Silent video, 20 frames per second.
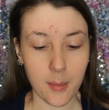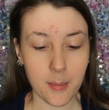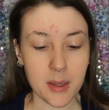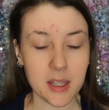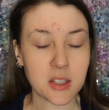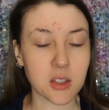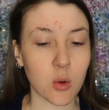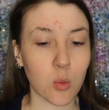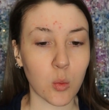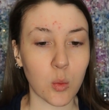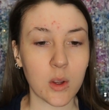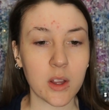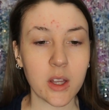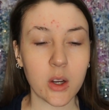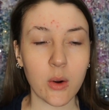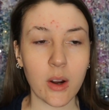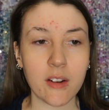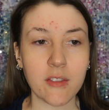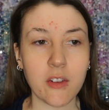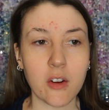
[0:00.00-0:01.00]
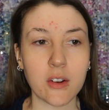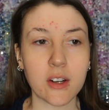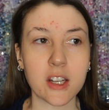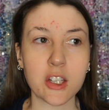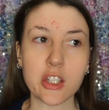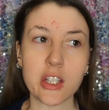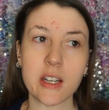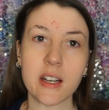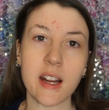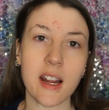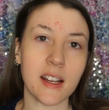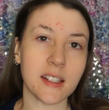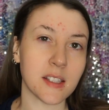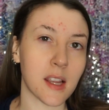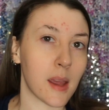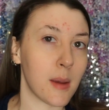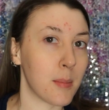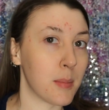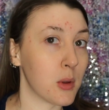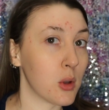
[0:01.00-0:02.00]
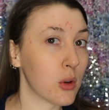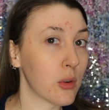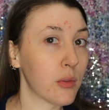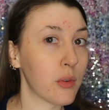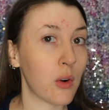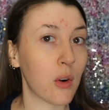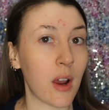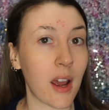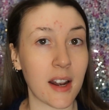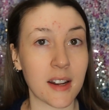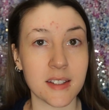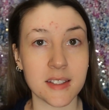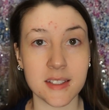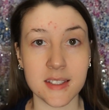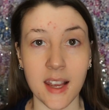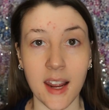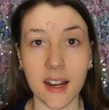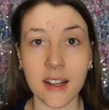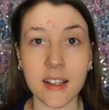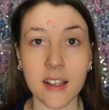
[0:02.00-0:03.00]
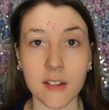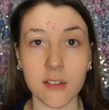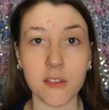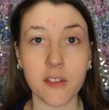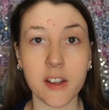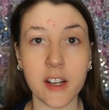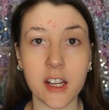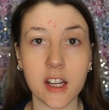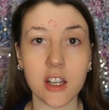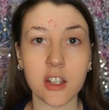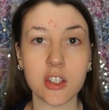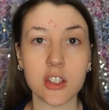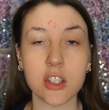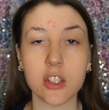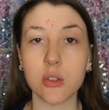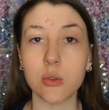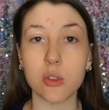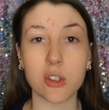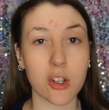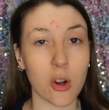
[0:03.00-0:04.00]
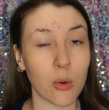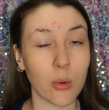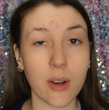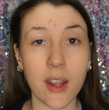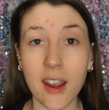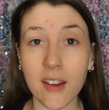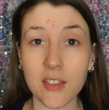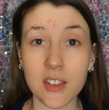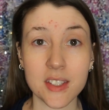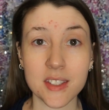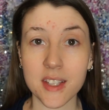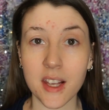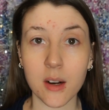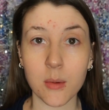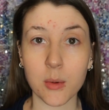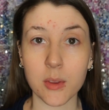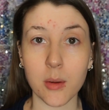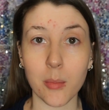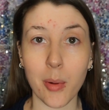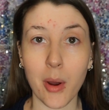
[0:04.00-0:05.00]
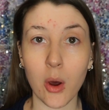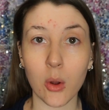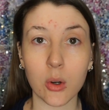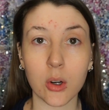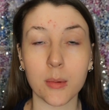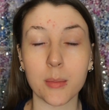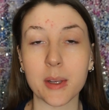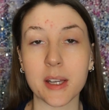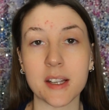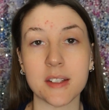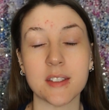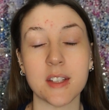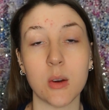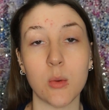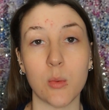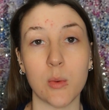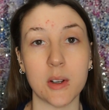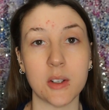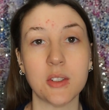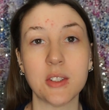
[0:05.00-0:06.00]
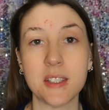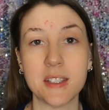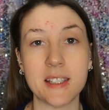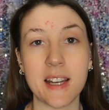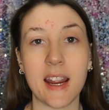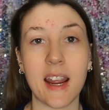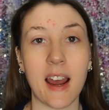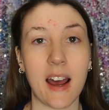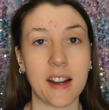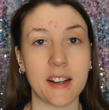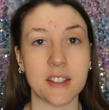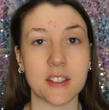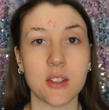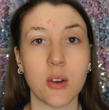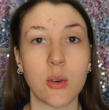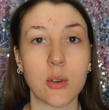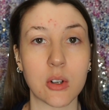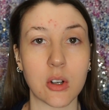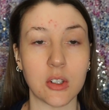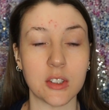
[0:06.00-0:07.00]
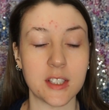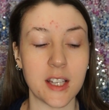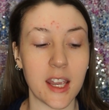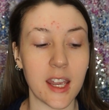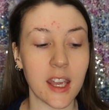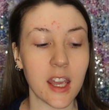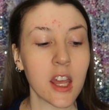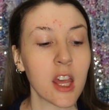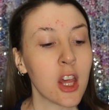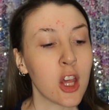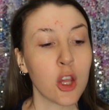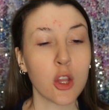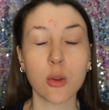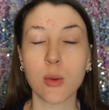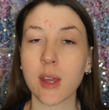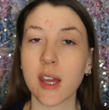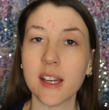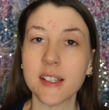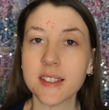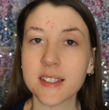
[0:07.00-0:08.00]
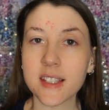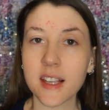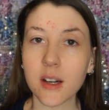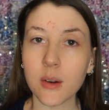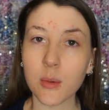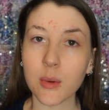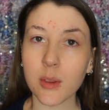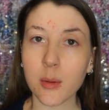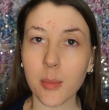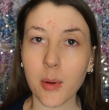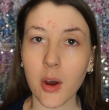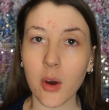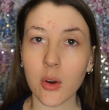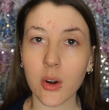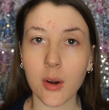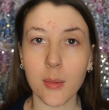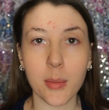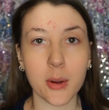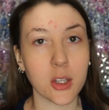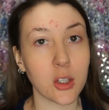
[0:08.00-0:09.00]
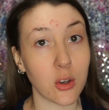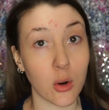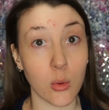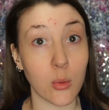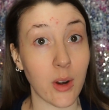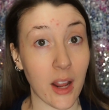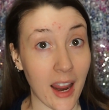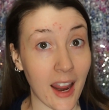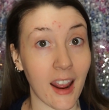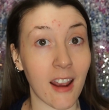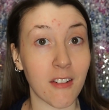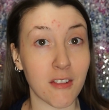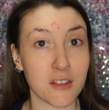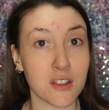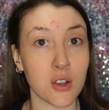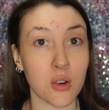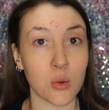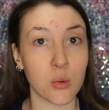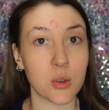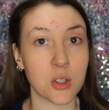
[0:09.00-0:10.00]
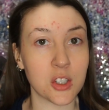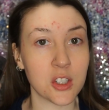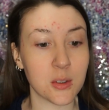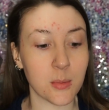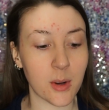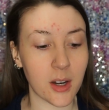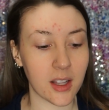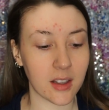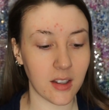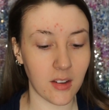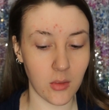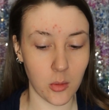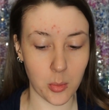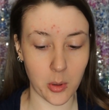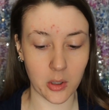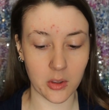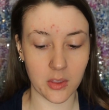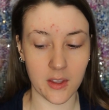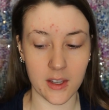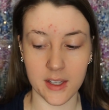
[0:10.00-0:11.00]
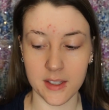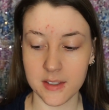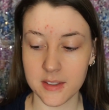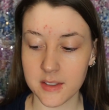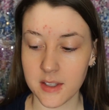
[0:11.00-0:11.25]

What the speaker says: It's a really great foundation. It has a beautiful kind of satiny finish. You don't have to set it with a powder because it will stay on its own all day. You can set it with a powder, but you don't have to, which is what I love about this.